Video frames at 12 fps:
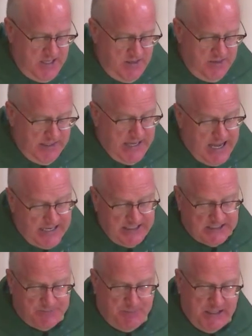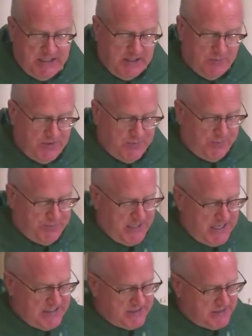The guy he's speaking with
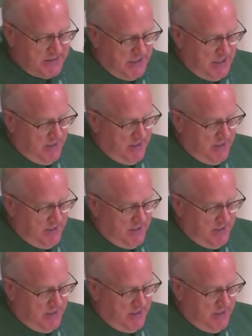replies,